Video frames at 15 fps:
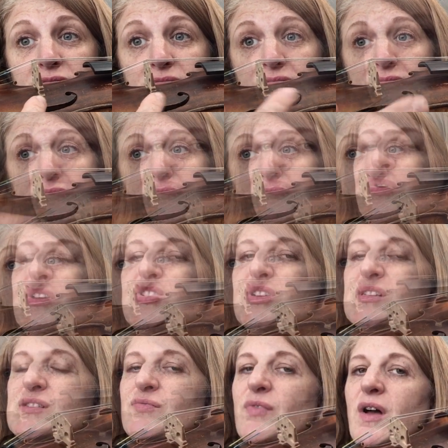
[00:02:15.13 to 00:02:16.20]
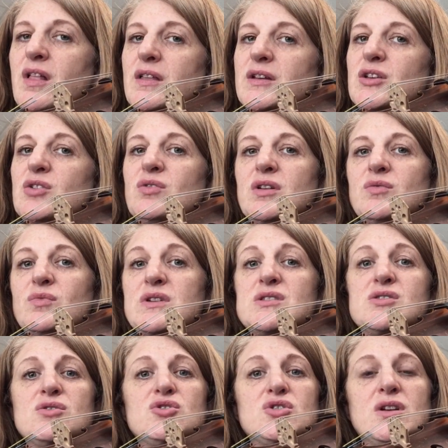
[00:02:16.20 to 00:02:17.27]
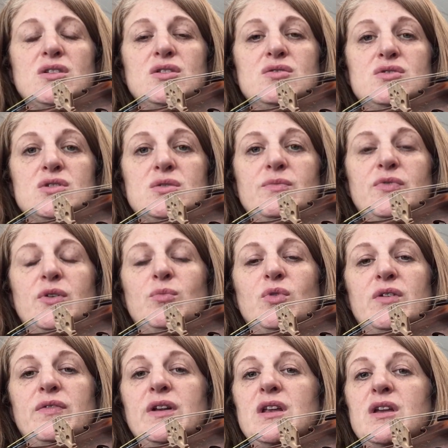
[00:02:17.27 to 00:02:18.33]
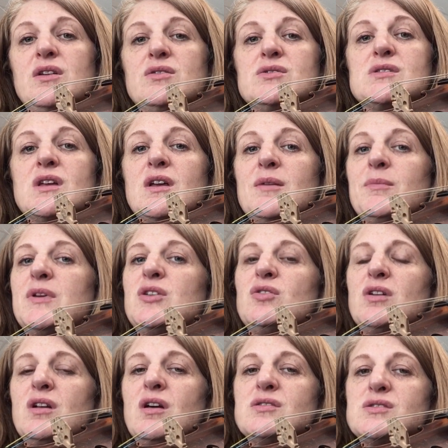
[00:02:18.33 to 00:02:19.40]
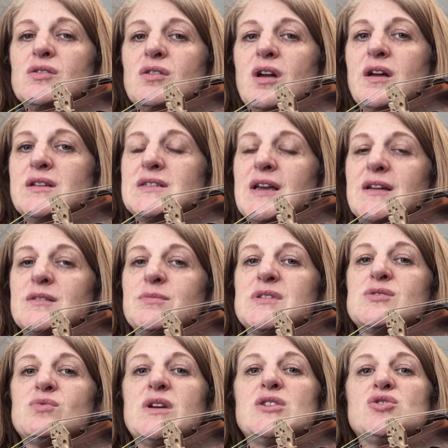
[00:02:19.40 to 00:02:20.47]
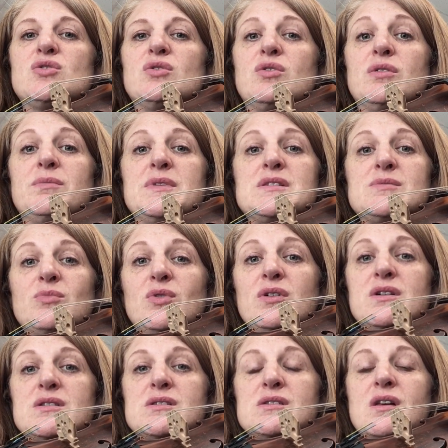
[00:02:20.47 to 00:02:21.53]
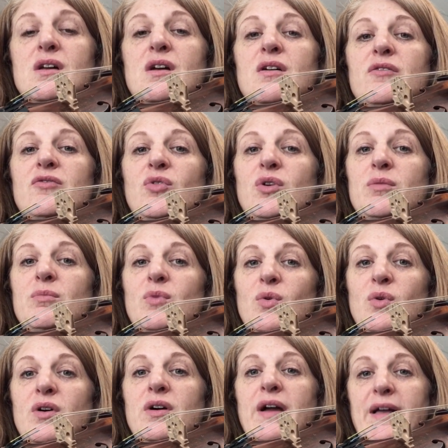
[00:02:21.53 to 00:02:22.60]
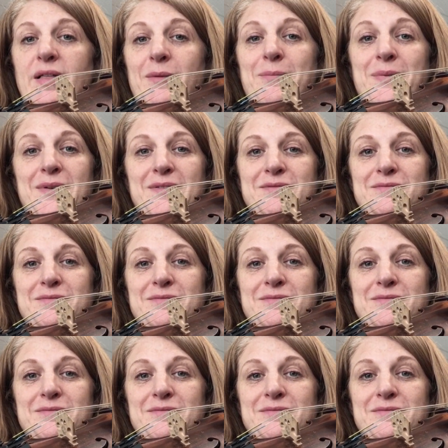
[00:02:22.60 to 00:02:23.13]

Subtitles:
If the bridge has fallen, you can research on YouTube for more videos, but you can also contact Miss Rachel or Miss Morris for more help.